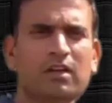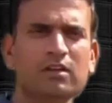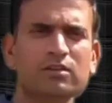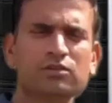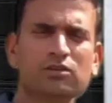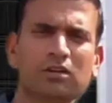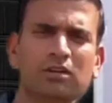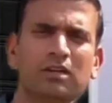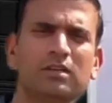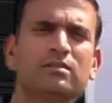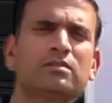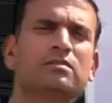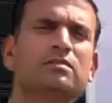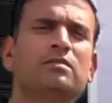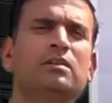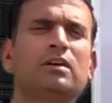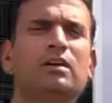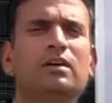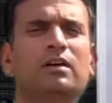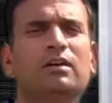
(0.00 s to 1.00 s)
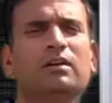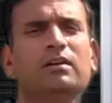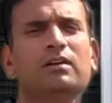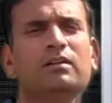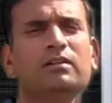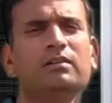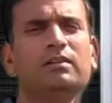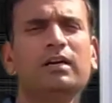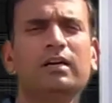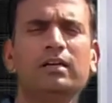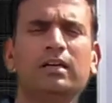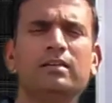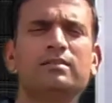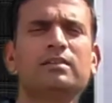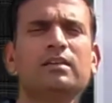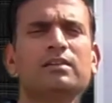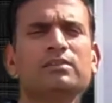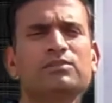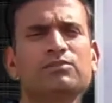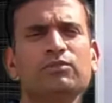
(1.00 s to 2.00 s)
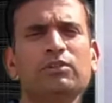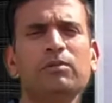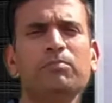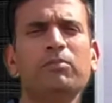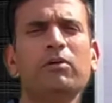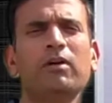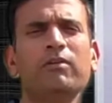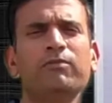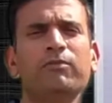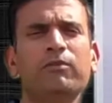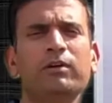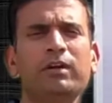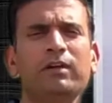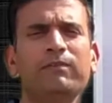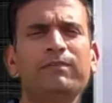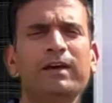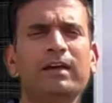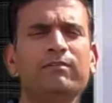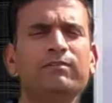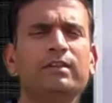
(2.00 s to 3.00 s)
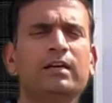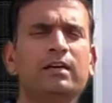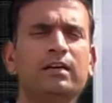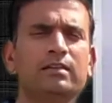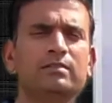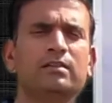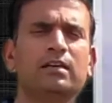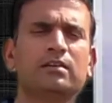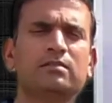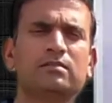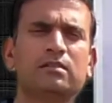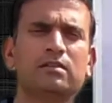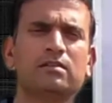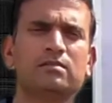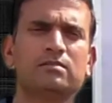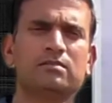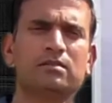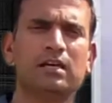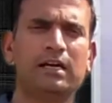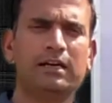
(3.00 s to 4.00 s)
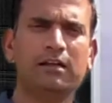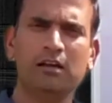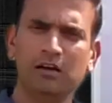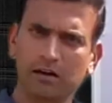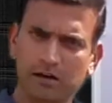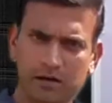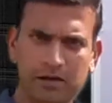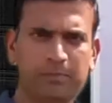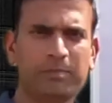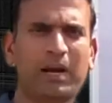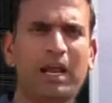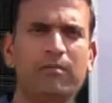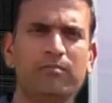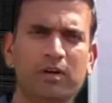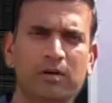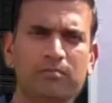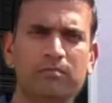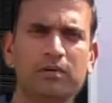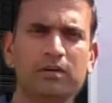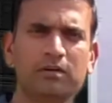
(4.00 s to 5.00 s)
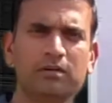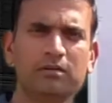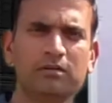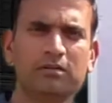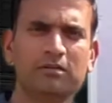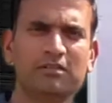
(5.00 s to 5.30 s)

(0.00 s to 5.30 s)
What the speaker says: So this 36 to the power 45, 36 is at all not a prime number.